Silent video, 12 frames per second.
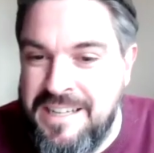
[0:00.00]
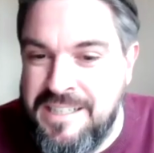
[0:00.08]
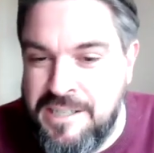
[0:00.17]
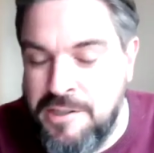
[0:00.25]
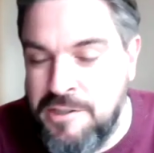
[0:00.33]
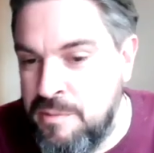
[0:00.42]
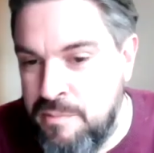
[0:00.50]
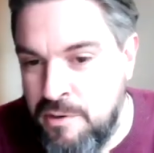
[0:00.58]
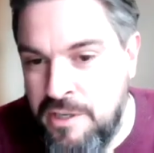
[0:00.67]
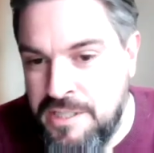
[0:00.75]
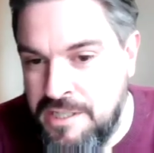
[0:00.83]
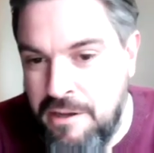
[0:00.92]
It's
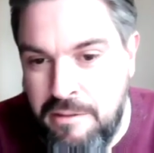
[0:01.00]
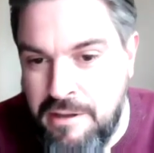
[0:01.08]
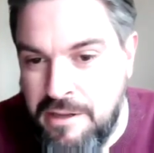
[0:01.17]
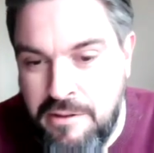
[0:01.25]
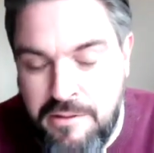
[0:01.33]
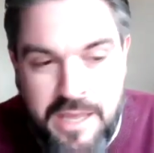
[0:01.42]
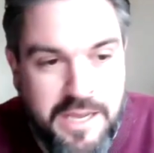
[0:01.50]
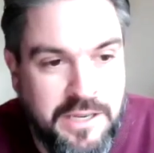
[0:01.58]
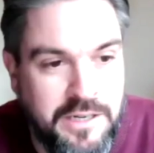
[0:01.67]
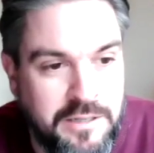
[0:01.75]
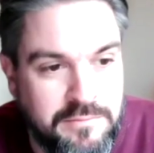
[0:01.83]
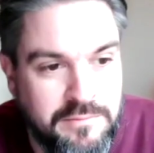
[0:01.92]
unsurprising, I think, that they're
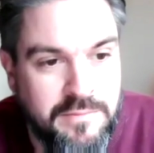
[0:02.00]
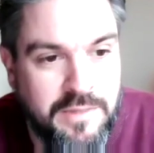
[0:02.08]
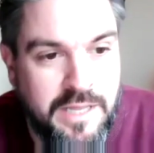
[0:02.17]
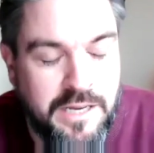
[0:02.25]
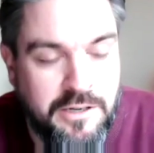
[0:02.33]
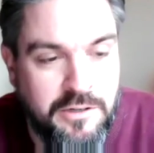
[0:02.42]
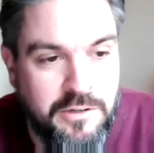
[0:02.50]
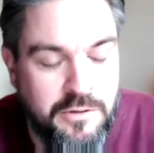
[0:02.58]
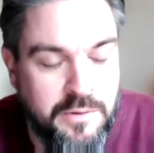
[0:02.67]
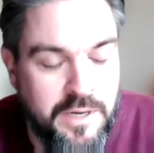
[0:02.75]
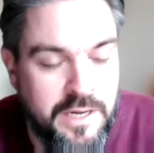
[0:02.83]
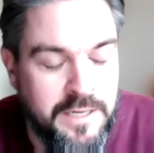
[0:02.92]
going to
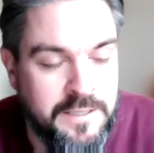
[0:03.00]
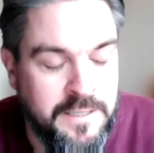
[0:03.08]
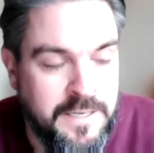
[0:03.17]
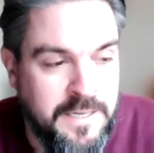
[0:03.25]
do that.